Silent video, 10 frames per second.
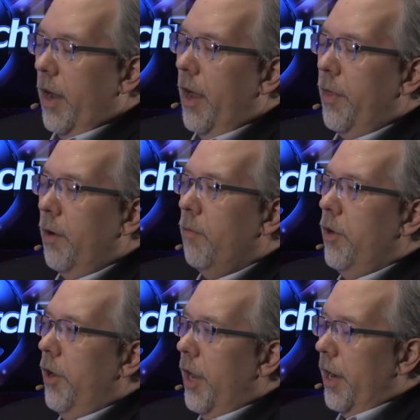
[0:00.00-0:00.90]
Yeah, I think
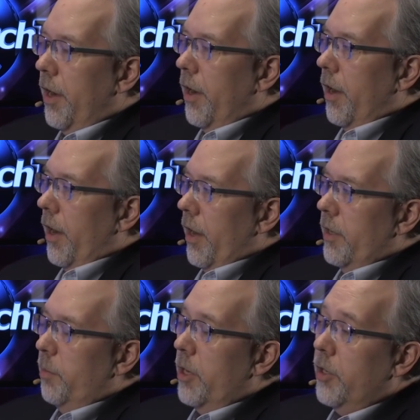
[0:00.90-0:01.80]
when you get,
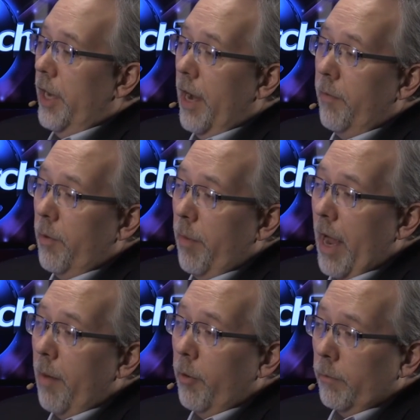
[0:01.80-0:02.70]
especially after
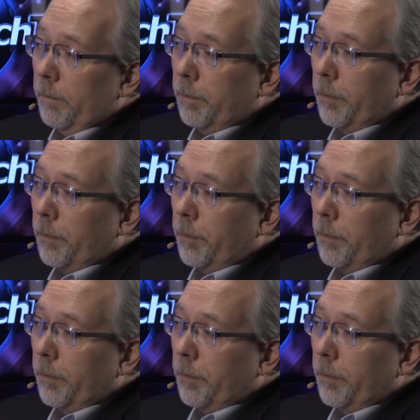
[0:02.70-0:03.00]
Babel,